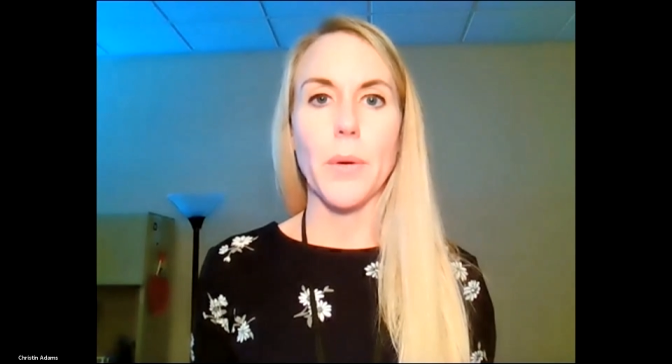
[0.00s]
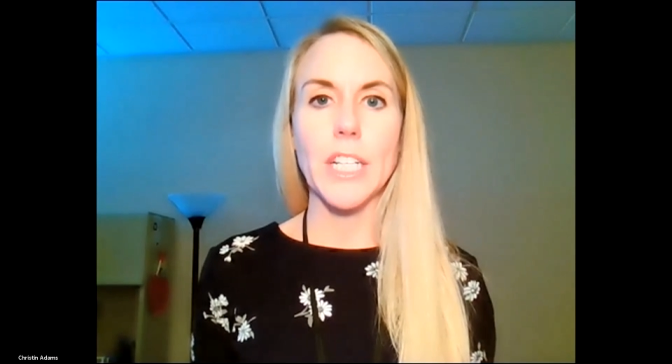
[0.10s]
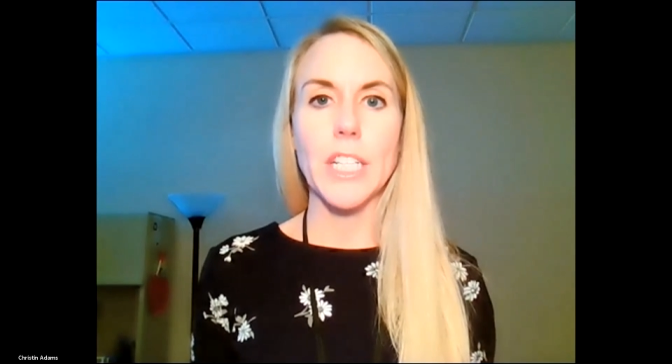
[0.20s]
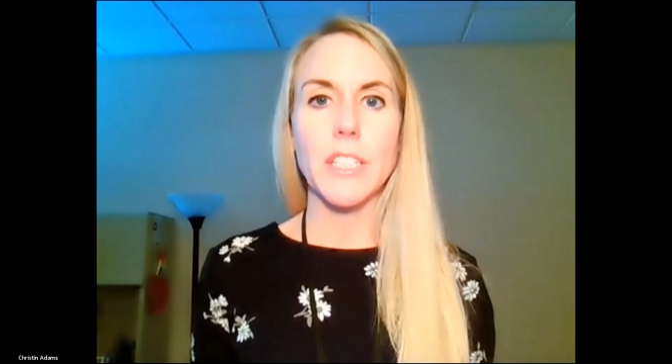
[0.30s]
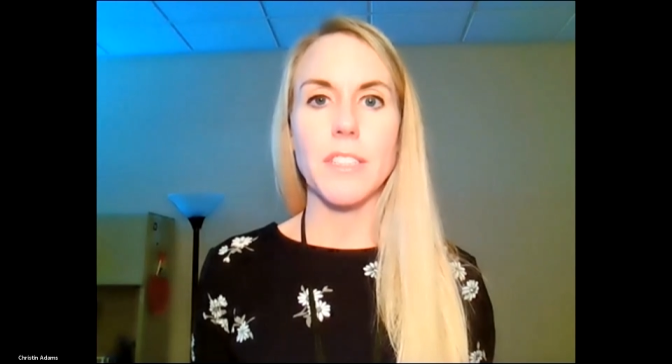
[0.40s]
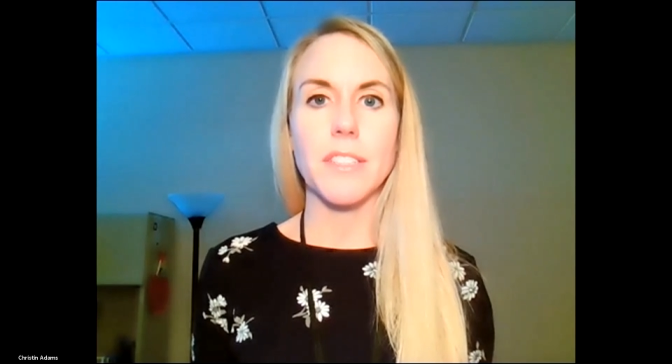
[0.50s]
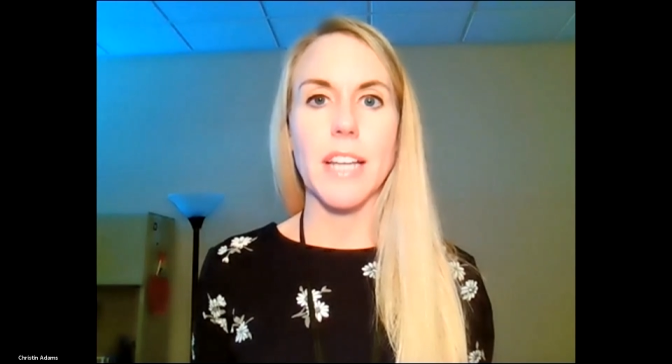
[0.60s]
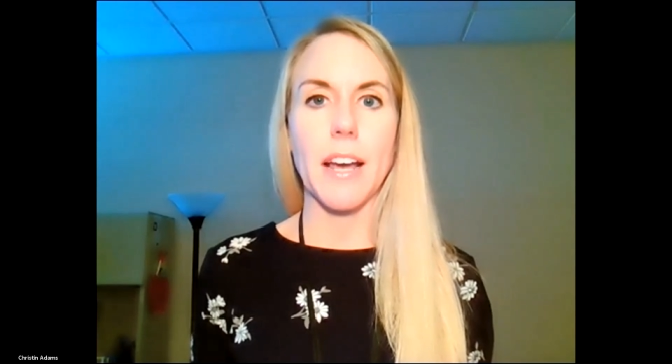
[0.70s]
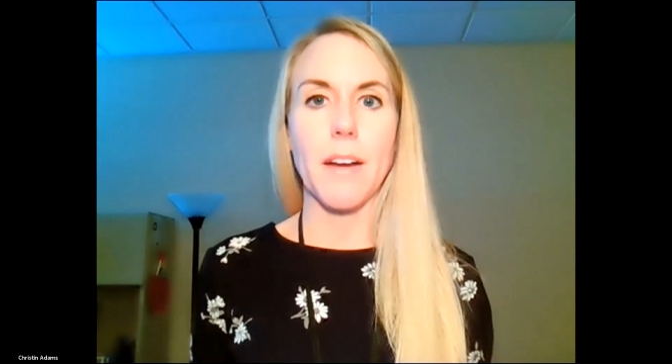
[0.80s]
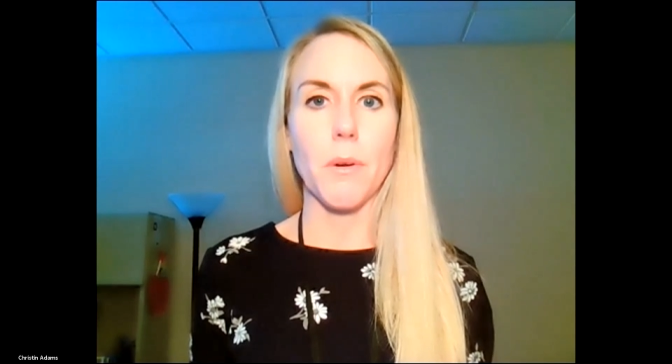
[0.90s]
questions
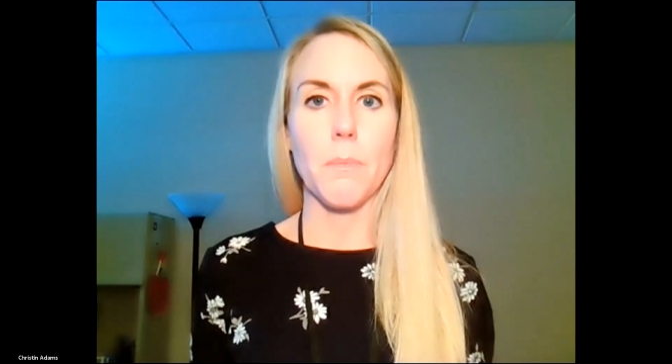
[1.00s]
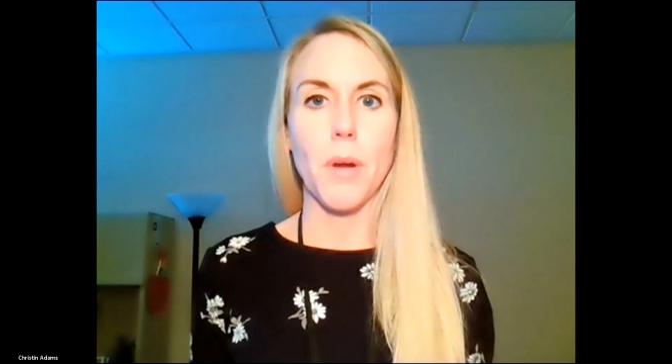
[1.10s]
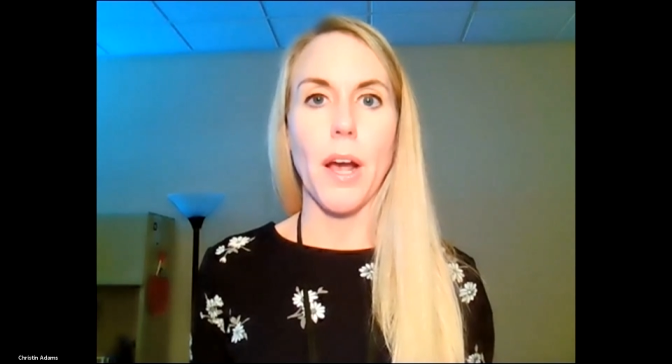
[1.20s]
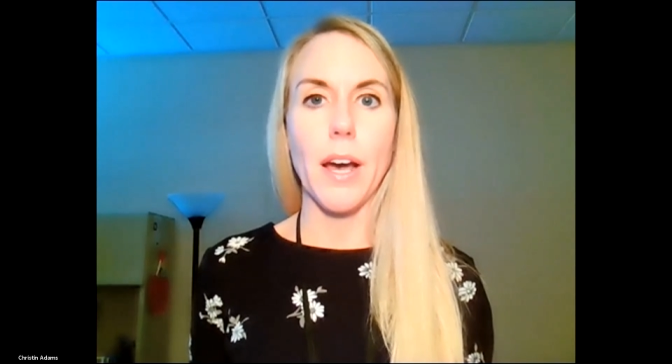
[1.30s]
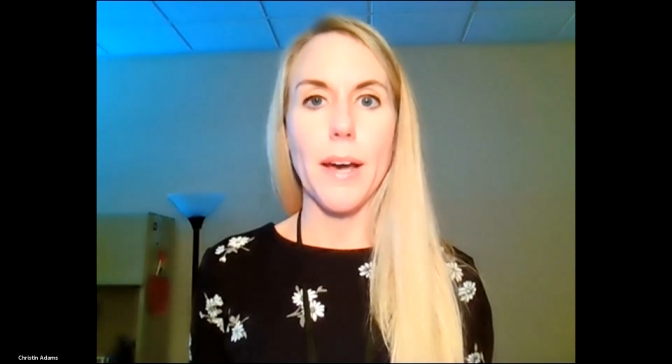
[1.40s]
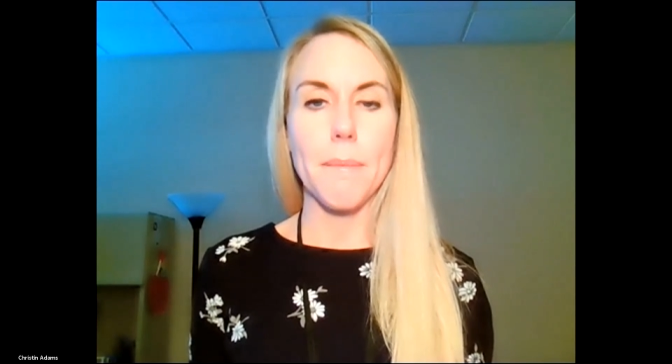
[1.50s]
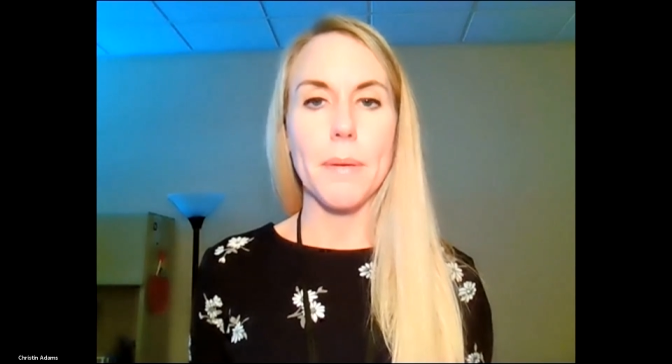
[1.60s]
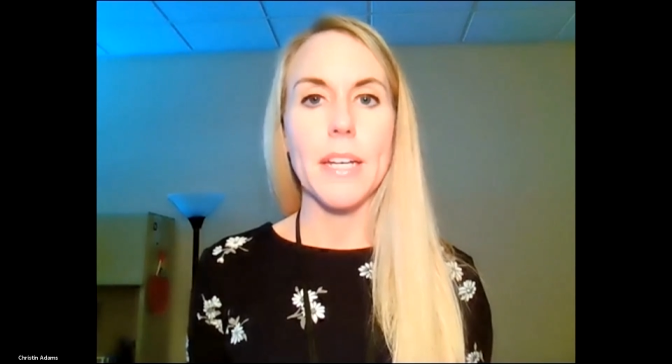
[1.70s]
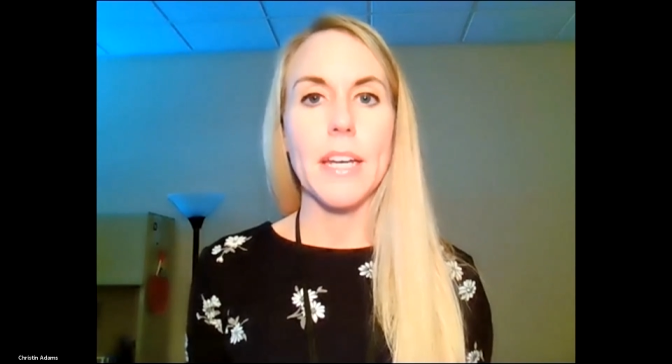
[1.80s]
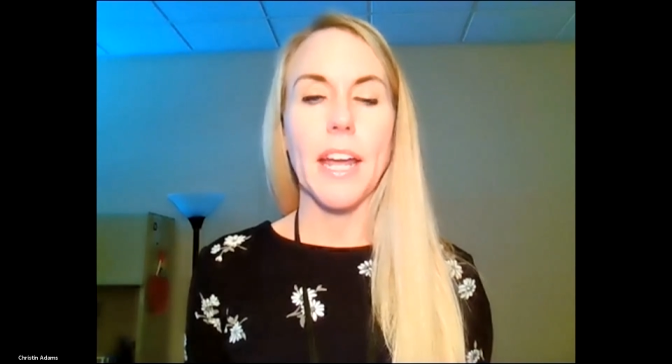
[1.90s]
that were brought up.